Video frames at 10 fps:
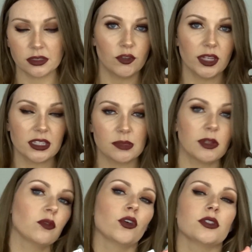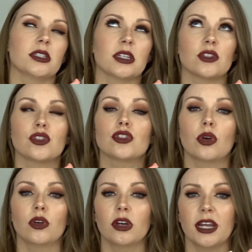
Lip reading: If you like the smell of roses, it's so good.